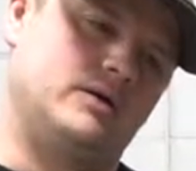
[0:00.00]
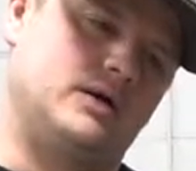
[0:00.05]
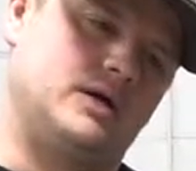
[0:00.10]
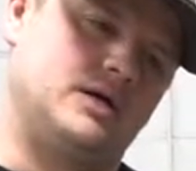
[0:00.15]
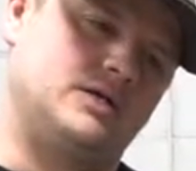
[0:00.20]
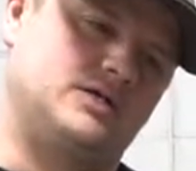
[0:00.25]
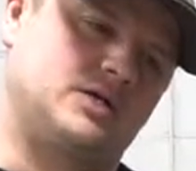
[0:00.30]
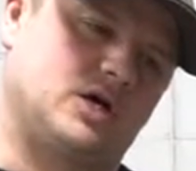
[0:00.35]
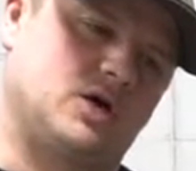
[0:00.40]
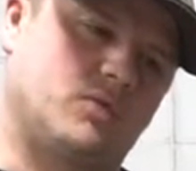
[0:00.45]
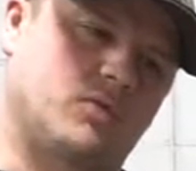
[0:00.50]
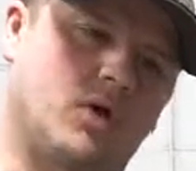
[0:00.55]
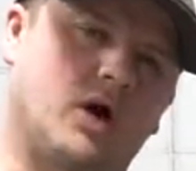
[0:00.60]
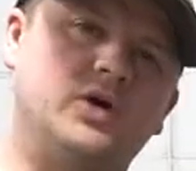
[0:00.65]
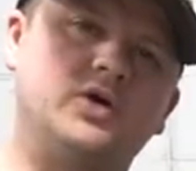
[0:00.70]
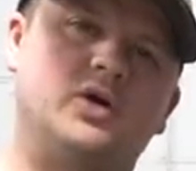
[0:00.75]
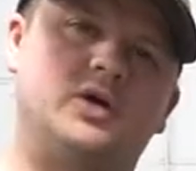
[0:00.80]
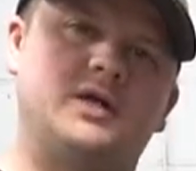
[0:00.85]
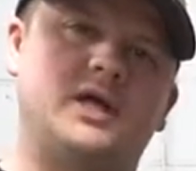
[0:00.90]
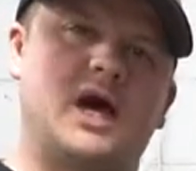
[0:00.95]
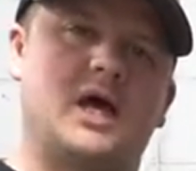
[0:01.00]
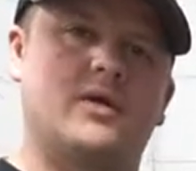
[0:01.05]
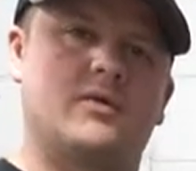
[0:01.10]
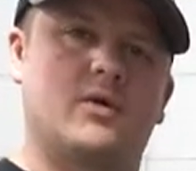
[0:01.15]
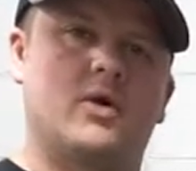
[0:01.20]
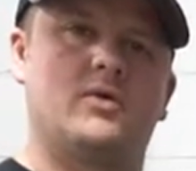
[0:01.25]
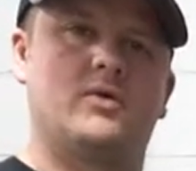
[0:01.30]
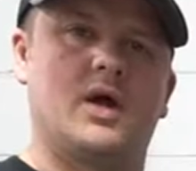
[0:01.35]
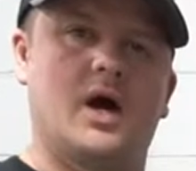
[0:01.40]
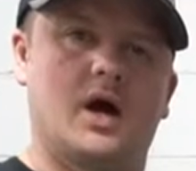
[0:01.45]
is going to run good down the
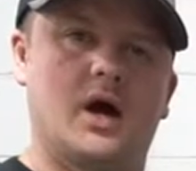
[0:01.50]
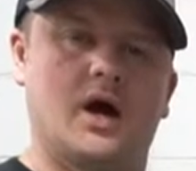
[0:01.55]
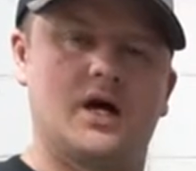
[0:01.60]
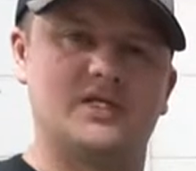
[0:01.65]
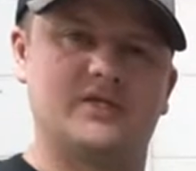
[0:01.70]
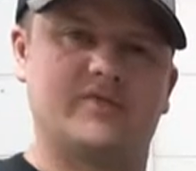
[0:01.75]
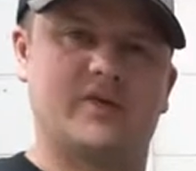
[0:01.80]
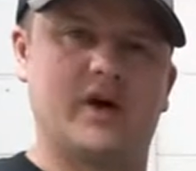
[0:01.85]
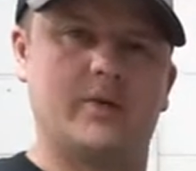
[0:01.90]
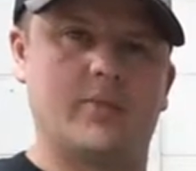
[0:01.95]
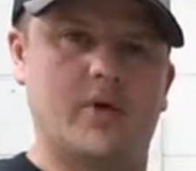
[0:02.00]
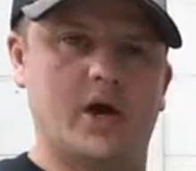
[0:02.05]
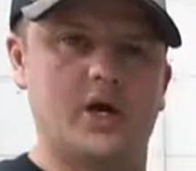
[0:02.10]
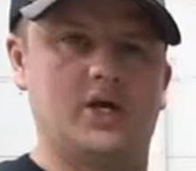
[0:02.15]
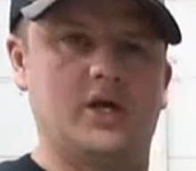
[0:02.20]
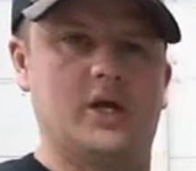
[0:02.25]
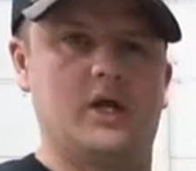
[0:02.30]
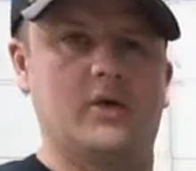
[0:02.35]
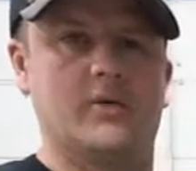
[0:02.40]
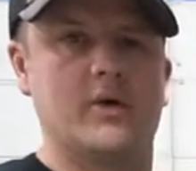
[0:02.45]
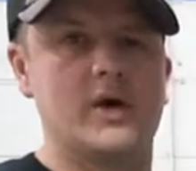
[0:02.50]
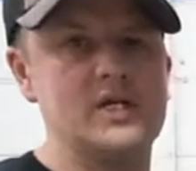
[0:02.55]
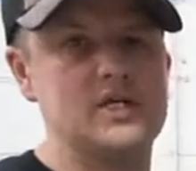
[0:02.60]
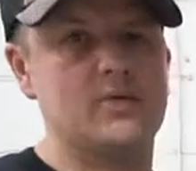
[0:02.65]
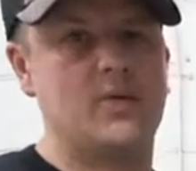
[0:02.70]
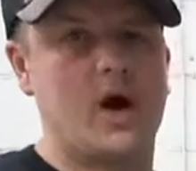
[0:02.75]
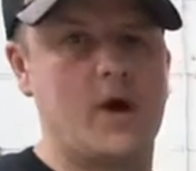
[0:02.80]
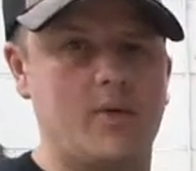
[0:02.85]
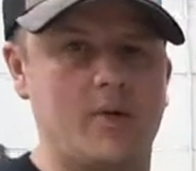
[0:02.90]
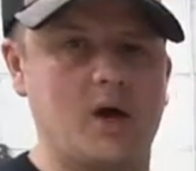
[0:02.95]
road and not cause a vibration. And the
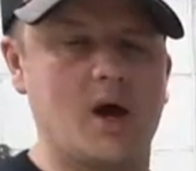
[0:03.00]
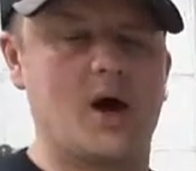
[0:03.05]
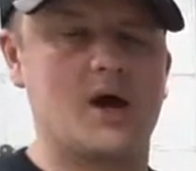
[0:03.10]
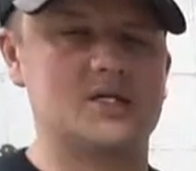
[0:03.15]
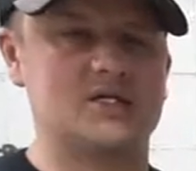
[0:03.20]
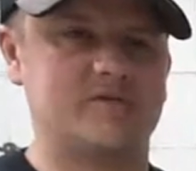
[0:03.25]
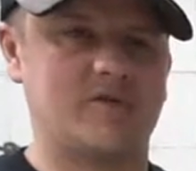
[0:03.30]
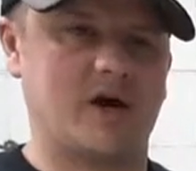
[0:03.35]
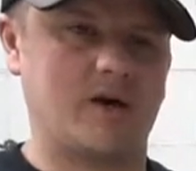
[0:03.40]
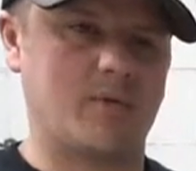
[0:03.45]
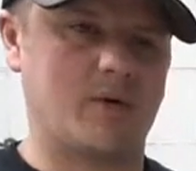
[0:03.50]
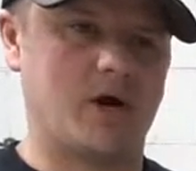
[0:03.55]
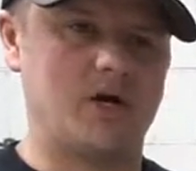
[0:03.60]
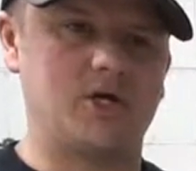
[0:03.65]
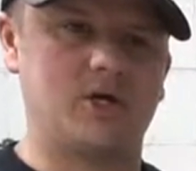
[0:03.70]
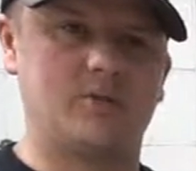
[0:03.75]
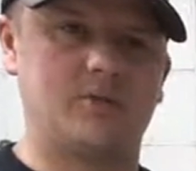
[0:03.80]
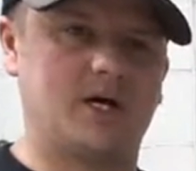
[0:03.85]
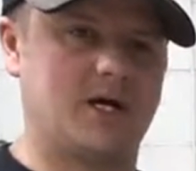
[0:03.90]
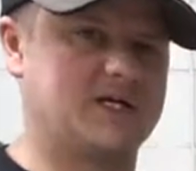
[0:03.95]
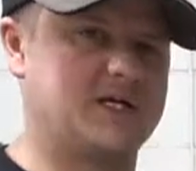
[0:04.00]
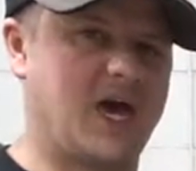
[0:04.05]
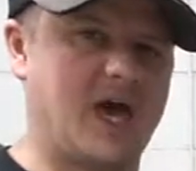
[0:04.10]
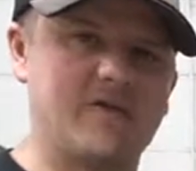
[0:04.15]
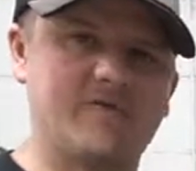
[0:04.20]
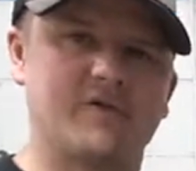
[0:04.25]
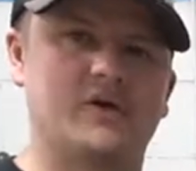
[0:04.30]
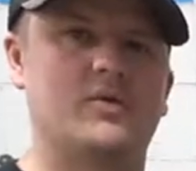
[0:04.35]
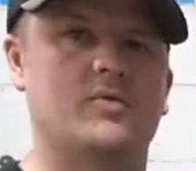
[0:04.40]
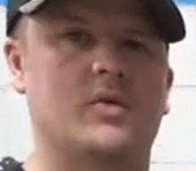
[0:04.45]
reason why it would cause a vibration, because
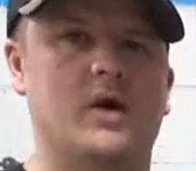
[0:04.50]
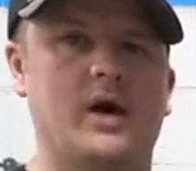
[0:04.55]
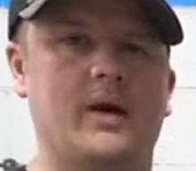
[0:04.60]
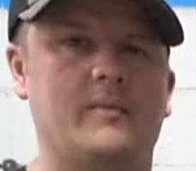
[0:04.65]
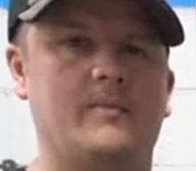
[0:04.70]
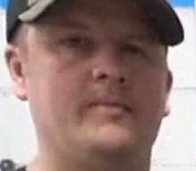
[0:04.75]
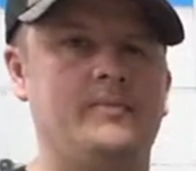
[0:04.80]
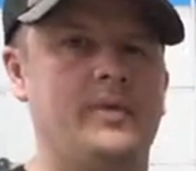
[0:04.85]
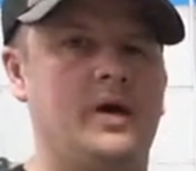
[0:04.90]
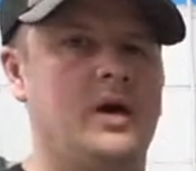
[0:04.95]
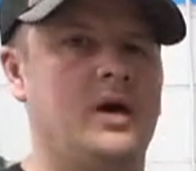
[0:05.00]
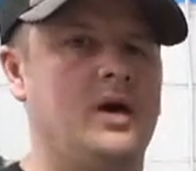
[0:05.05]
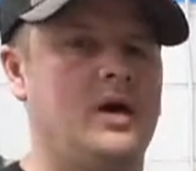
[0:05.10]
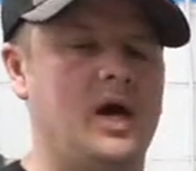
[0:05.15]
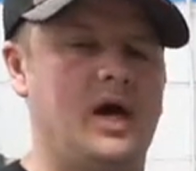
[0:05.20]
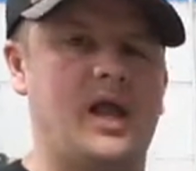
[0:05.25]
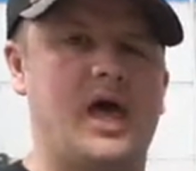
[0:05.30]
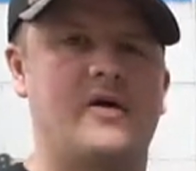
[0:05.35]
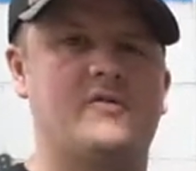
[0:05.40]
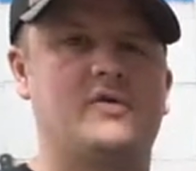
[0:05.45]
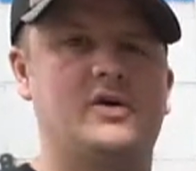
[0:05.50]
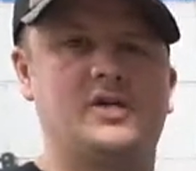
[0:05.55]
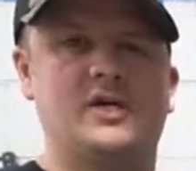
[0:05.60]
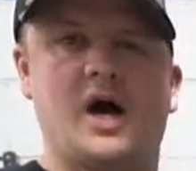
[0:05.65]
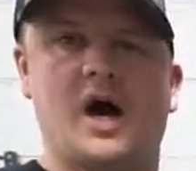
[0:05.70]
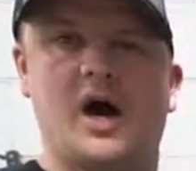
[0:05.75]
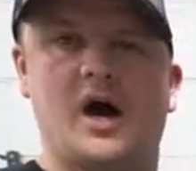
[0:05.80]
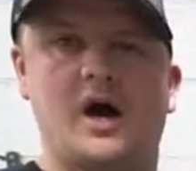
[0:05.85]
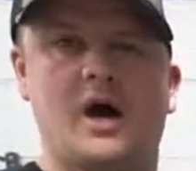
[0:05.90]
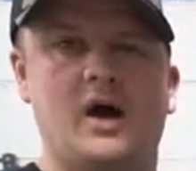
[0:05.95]
every rim and every
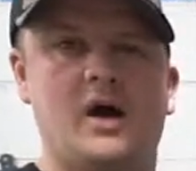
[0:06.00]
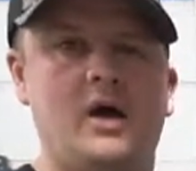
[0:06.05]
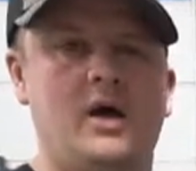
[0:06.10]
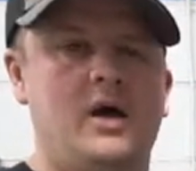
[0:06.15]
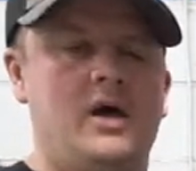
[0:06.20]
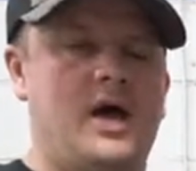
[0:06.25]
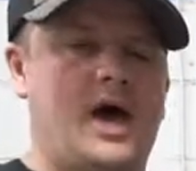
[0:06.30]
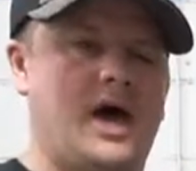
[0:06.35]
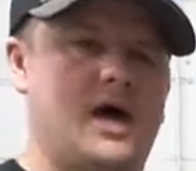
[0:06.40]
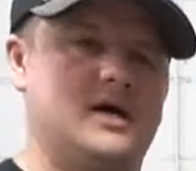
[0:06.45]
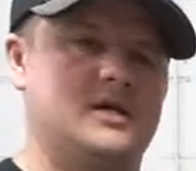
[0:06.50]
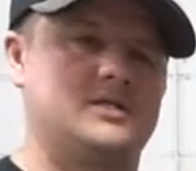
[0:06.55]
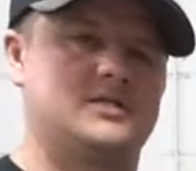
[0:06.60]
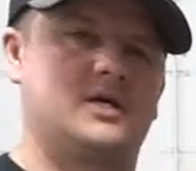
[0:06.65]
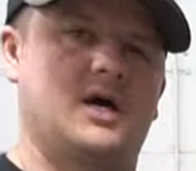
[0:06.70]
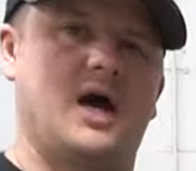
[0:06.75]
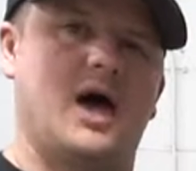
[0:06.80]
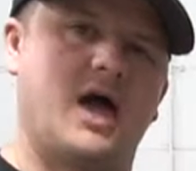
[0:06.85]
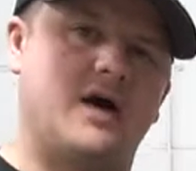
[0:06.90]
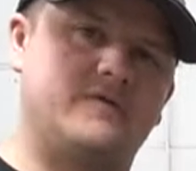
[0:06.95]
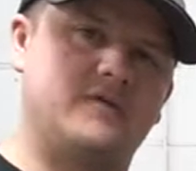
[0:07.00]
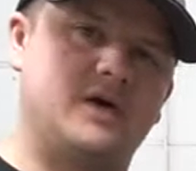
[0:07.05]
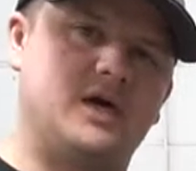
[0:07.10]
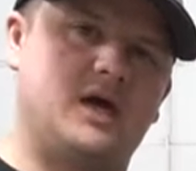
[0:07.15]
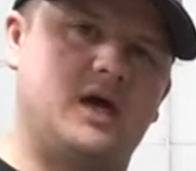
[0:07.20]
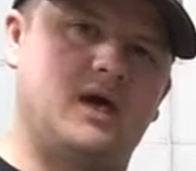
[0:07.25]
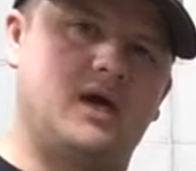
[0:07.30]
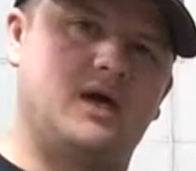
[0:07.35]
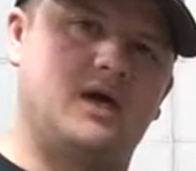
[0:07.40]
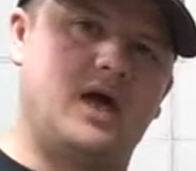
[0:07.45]
tire has a
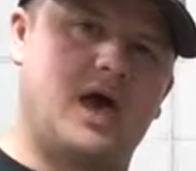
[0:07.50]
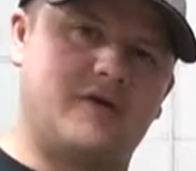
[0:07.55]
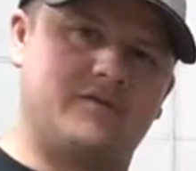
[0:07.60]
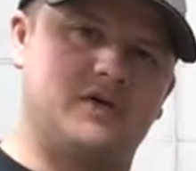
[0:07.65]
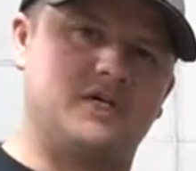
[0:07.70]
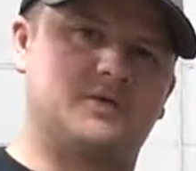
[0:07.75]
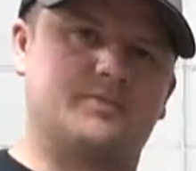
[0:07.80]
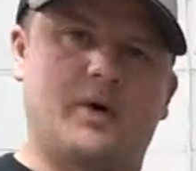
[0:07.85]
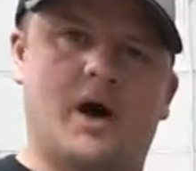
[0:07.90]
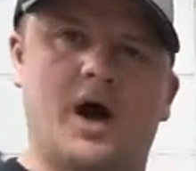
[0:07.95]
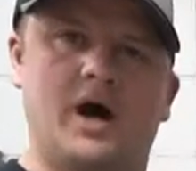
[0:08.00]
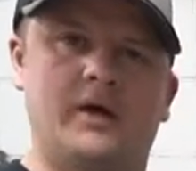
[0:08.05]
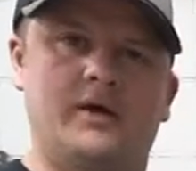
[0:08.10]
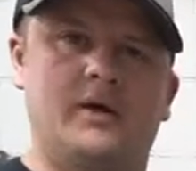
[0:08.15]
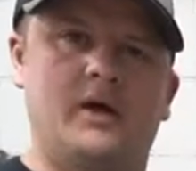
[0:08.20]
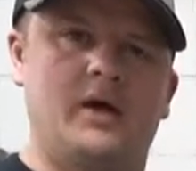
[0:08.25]
heavy spot.